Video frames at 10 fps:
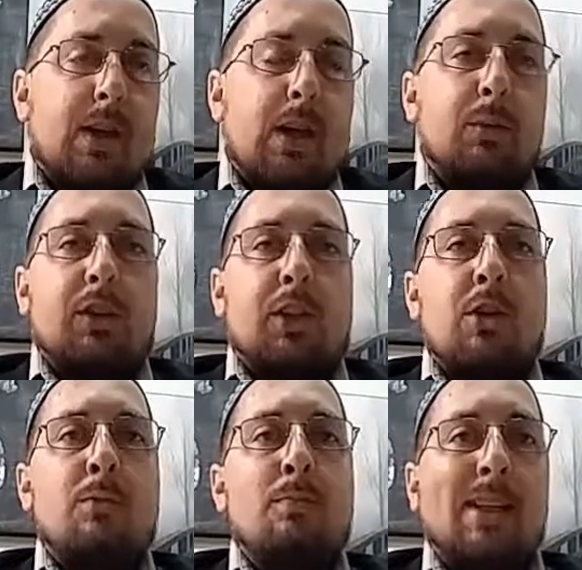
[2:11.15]
It was a
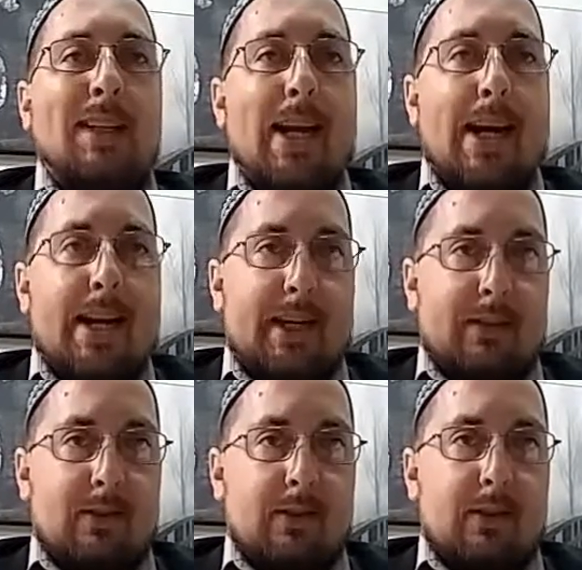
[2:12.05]

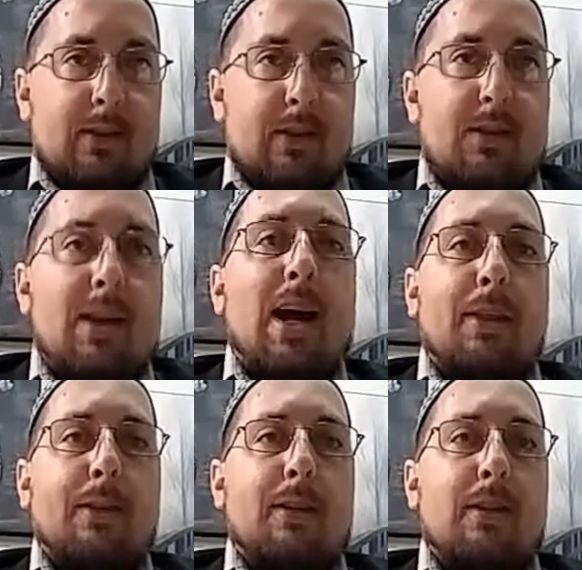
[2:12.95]
humiliating
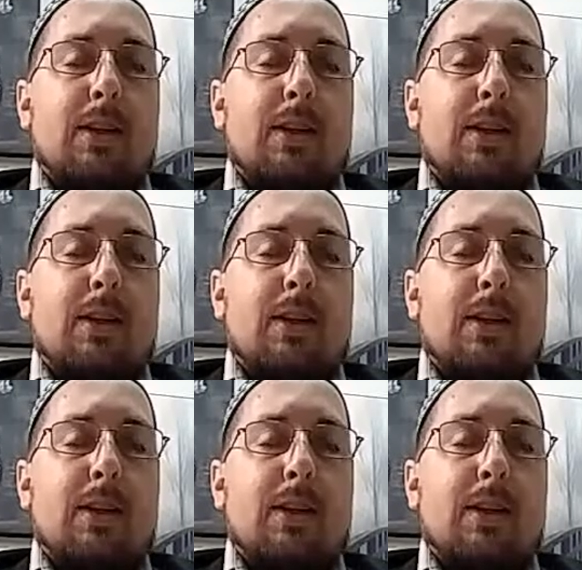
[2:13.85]
death.